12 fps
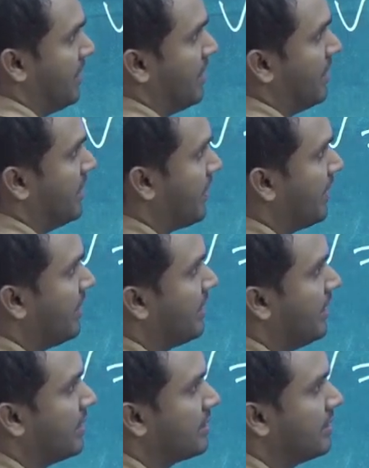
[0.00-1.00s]
You can
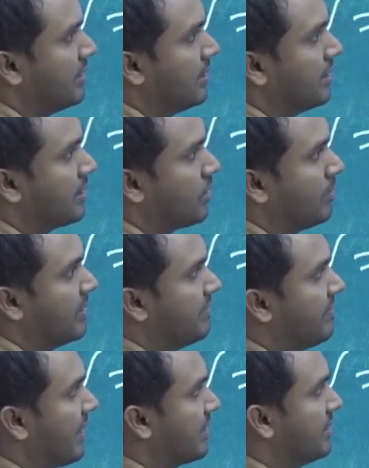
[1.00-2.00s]
take the common
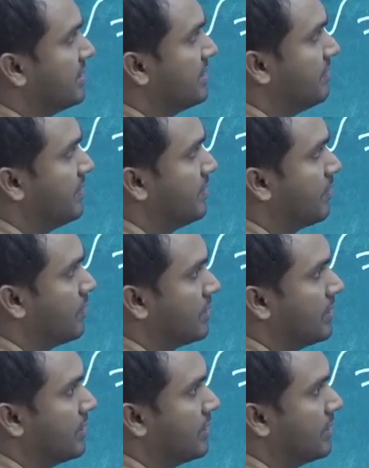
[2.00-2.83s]
factors if you want.